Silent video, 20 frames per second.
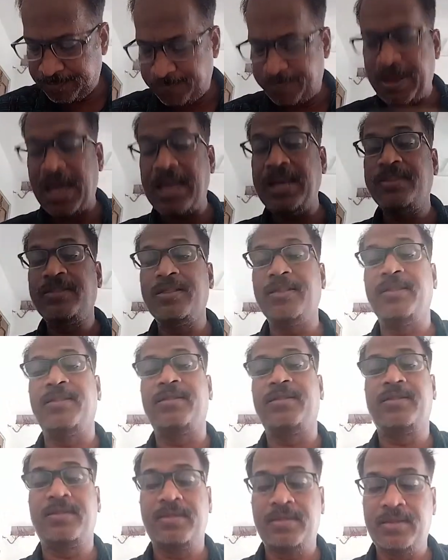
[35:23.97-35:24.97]

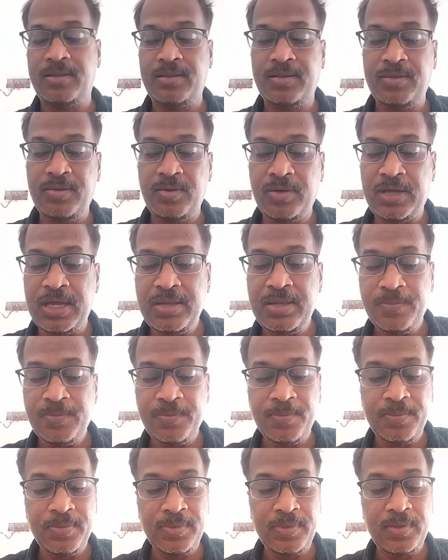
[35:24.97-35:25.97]
fallacies. Okay.
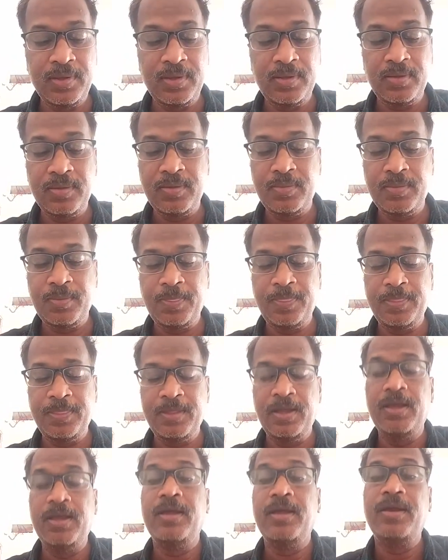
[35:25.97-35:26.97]

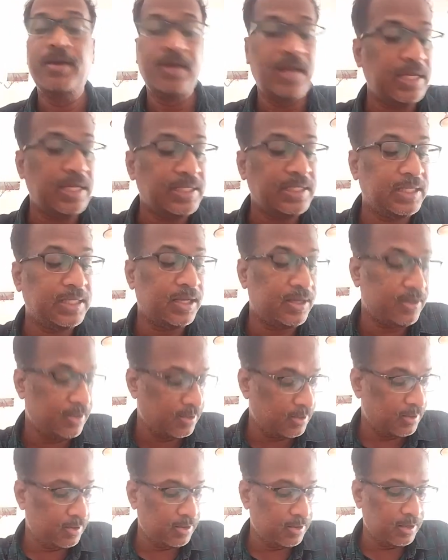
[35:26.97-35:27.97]
Next,
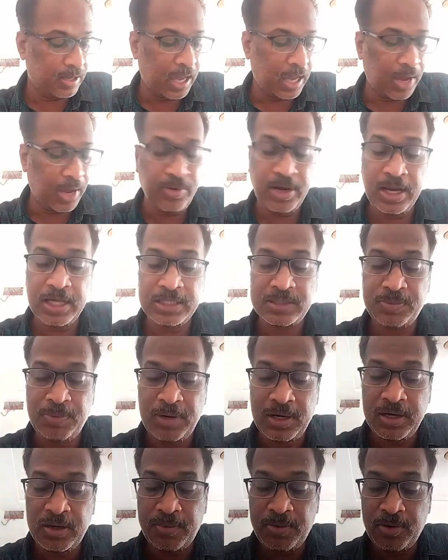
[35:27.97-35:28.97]
I will
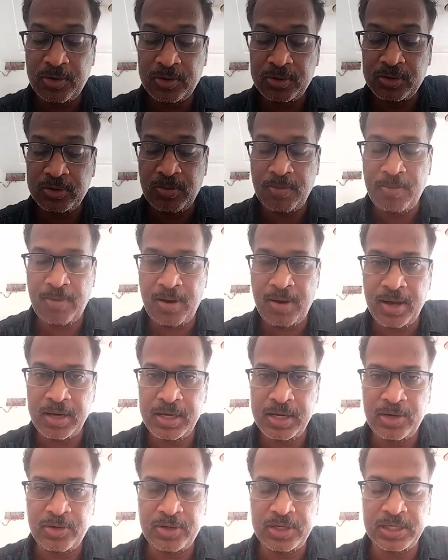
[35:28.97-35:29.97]
explain about the
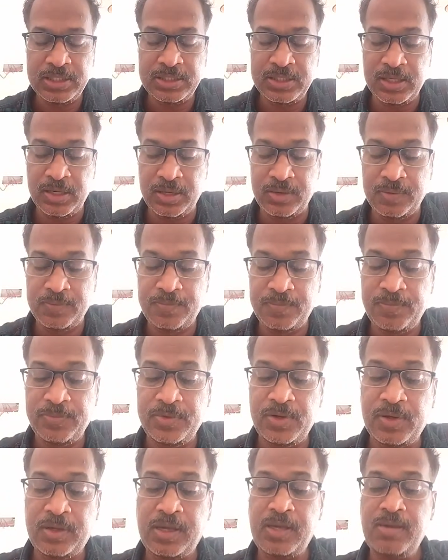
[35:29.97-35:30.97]
malnutrition.
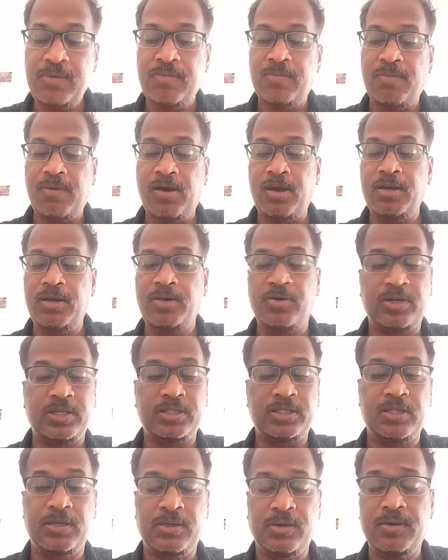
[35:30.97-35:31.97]
Okay,
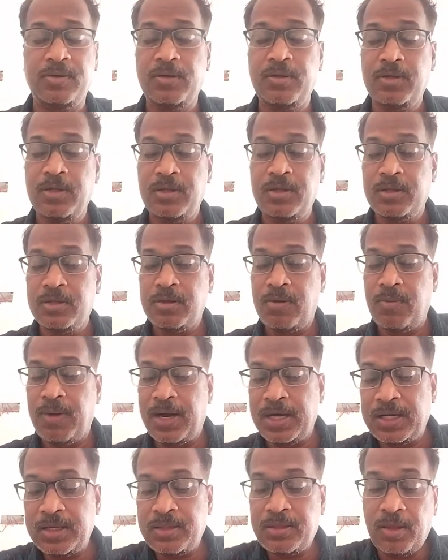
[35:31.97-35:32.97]
malnutrition. So,
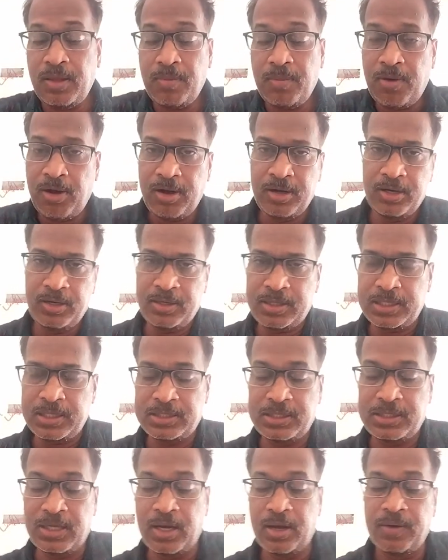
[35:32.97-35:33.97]
what is the
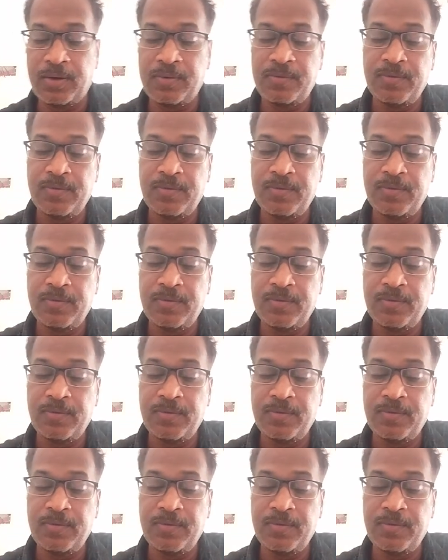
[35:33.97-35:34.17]
malnutrition?